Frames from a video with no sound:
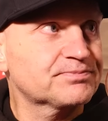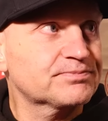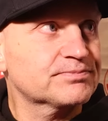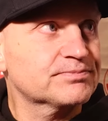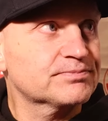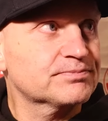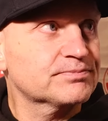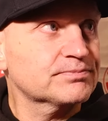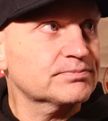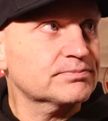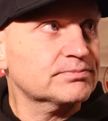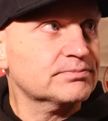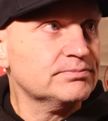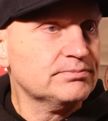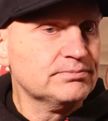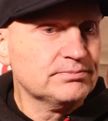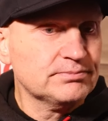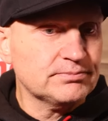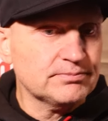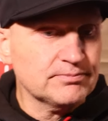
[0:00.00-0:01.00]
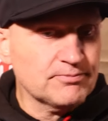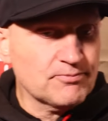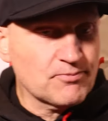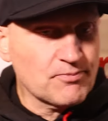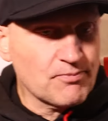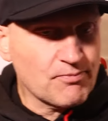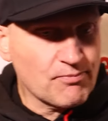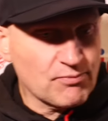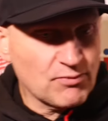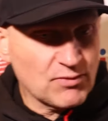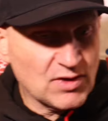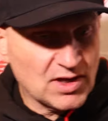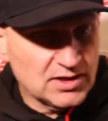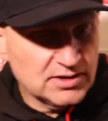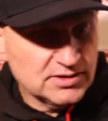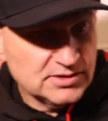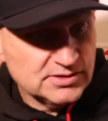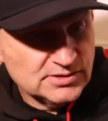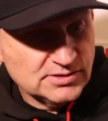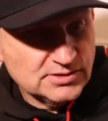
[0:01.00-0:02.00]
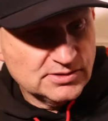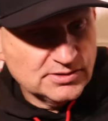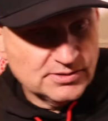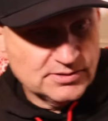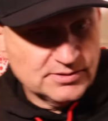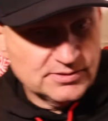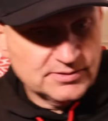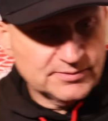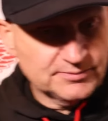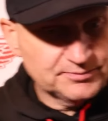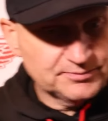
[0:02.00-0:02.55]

Another game against the Islanders. Having seen them so